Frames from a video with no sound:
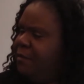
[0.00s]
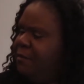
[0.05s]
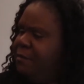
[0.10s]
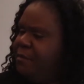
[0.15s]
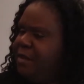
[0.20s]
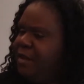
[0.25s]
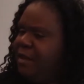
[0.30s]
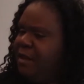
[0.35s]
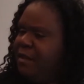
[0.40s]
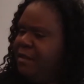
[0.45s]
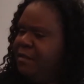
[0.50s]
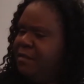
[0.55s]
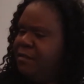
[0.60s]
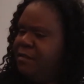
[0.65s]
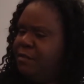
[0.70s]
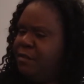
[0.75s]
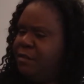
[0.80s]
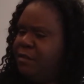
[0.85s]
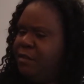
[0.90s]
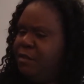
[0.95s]

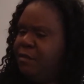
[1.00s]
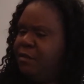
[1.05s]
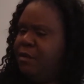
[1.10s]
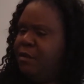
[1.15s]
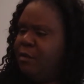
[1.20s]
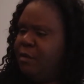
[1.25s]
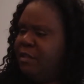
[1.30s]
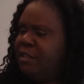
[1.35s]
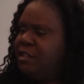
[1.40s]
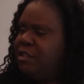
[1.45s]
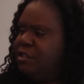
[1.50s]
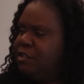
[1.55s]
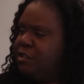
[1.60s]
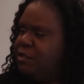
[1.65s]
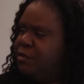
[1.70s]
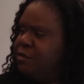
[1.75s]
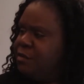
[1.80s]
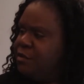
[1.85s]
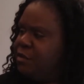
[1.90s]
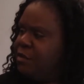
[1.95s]
Because you're anointed to
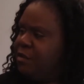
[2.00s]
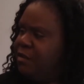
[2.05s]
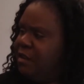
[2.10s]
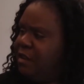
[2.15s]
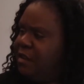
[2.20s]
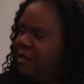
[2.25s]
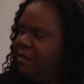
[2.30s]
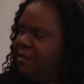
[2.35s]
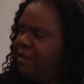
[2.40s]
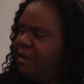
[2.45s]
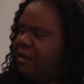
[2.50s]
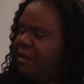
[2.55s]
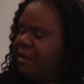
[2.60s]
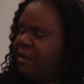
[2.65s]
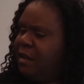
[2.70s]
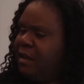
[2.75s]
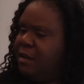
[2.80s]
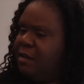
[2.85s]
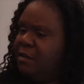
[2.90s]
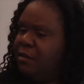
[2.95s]
do certain things,
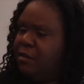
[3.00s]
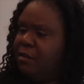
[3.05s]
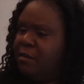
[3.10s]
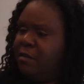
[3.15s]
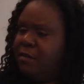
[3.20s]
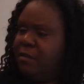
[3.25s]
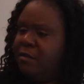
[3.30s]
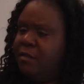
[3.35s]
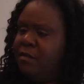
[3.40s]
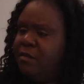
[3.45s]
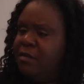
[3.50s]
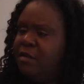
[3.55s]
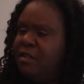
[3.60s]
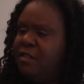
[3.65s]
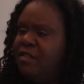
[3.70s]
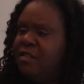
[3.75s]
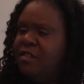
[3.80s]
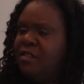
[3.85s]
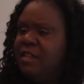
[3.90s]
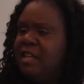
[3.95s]
and
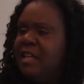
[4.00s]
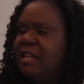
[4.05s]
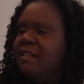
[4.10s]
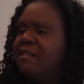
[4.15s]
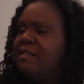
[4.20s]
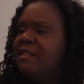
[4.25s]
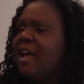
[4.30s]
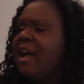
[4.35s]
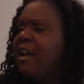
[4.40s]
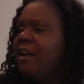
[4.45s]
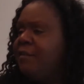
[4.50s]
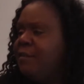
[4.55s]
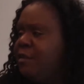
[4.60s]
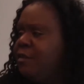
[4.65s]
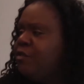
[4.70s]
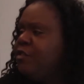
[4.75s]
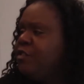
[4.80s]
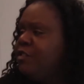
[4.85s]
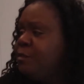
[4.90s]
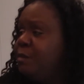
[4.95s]
it's just inside of you
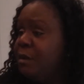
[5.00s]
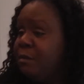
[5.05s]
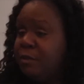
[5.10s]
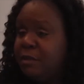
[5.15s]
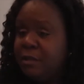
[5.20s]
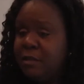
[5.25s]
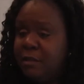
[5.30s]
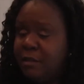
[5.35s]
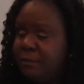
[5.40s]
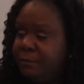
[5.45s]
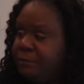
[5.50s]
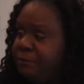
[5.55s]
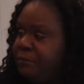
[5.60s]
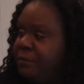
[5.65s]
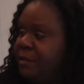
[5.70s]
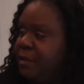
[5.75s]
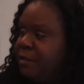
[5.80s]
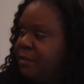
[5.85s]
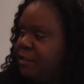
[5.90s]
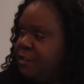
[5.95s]
just to be able to
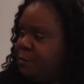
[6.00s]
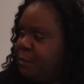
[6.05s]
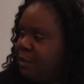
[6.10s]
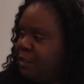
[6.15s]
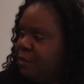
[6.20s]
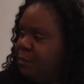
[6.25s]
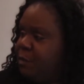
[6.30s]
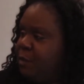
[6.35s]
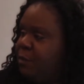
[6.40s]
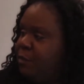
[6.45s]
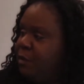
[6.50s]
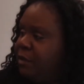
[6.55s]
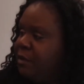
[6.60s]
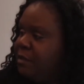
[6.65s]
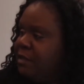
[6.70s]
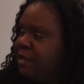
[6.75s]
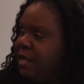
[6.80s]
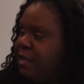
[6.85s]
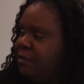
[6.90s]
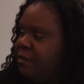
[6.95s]
speak to people
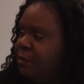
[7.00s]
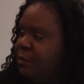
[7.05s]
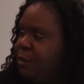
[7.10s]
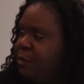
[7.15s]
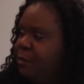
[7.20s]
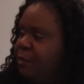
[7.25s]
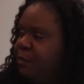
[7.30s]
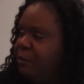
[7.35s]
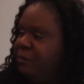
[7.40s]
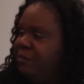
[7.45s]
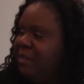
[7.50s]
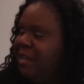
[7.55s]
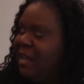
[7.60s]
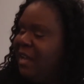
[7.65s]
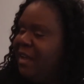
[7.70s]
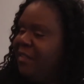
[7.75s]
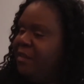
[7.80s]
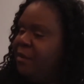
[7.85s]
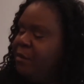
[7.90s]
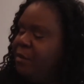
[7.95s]
and to counsel people.
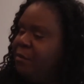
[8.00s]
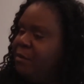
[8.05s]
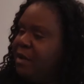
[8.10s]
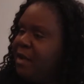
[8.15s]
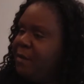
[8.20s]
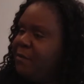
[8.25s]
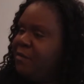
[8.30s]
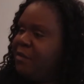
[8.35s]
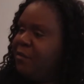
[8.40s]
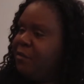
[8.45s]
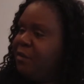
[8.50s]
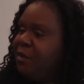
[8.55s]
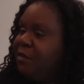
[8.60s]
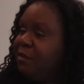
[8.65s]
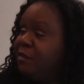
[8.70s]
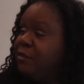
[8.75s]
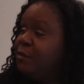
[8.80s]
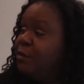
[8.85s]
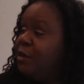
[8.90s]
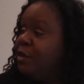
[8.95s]
I think where it becomes
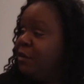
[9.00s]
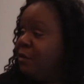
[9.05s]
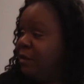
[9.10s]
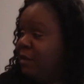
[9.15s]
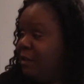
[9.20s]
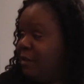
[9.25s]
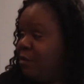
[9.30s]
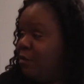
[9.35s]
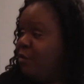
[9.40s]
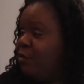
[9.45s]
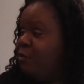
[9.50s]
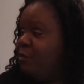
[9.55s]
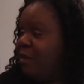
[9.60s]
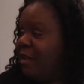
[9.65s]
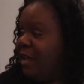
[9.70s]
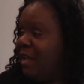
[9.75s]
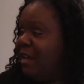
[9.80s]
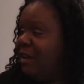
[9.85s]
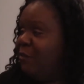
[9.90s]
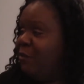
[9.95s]
difficult is when you're at the home
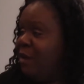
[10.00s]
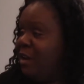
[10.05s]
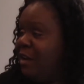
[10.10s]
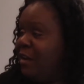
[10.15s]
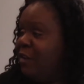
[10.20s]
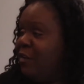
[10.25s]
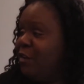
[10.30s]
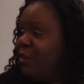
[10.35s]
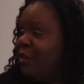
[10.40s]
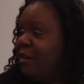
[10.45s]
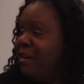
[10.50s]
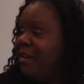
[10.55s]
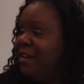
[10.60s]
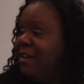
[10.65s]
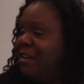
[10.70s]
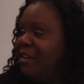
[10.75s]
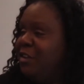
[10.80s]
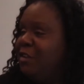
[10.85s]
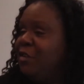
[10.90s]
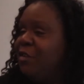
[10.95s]
and when you're
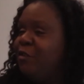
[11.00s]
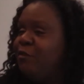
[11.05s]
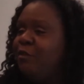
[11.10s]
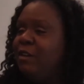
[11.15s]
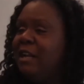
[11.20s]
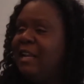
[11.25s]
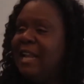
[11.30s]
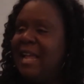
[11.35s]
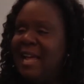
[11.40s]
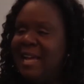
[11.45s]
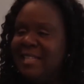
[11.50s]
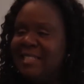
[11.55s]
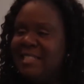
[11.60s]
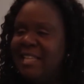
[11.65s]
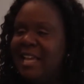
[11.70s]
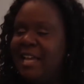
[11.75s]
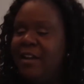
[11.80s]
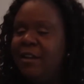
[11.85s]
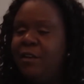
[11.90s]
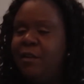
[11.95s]
relaxed
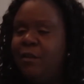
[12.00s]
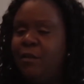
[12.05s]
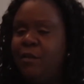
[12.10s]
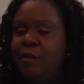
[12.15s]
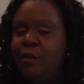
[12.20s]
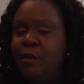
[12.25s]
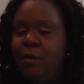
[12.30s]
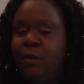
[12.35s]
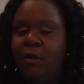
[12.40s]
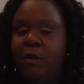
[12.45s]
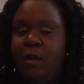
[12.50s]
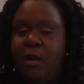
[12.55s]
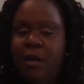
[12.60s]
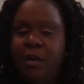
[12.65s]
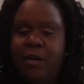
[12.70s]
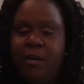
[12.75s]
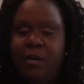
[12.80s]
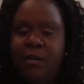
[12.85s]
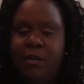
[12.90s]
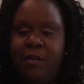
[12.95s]
and you're no
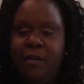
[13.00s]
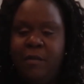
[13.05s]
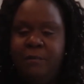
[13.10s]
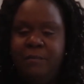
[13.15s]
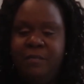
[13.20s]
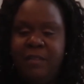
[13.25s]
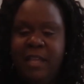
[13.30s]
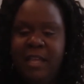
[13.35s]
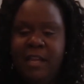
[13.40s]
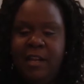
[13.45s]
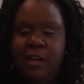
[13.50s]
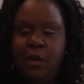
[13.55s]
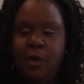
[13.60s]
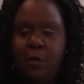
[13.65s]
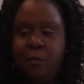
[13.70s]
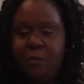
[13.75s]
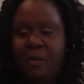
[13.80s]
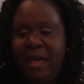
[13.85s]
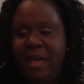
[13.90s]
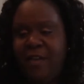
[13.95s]
longer in
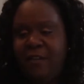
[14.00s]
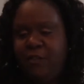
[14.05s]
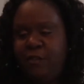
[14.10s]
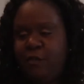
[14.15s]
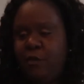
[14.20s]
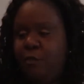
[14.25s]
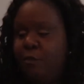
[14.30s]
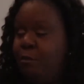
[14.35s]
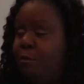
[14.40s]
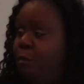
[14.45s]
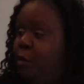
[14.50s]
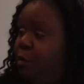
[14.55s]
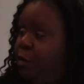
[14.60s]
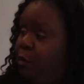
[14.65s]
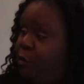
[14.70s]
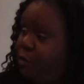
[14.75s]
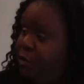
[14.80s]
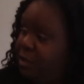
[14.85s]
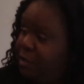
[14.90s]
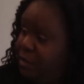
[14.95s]
your pastor
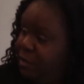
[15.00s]
mode.